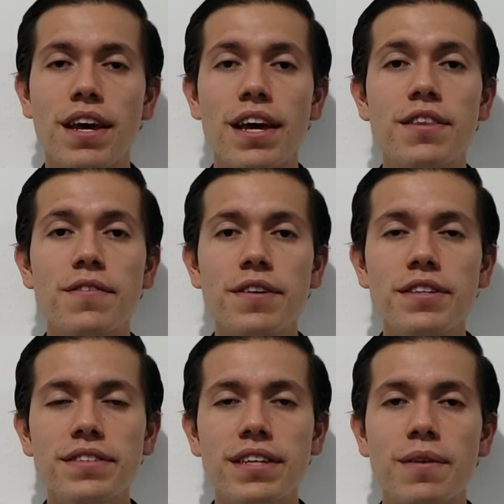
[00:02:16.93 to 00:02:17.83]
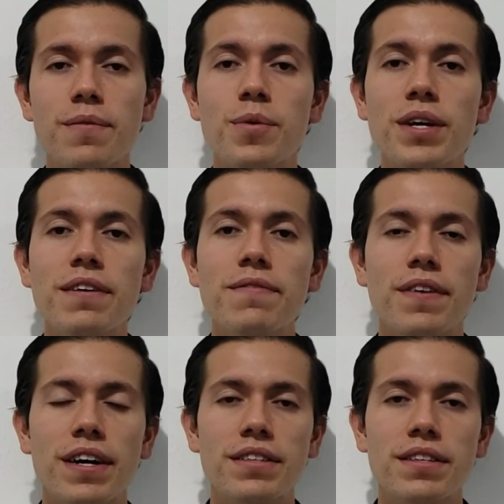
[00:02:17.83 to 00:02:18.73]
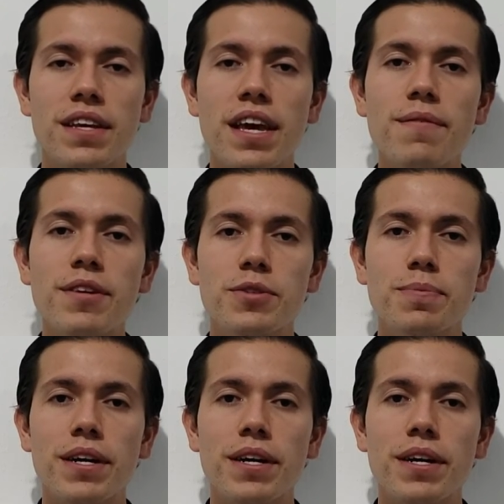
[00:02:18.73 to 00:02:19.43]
In the first type, we can find that the average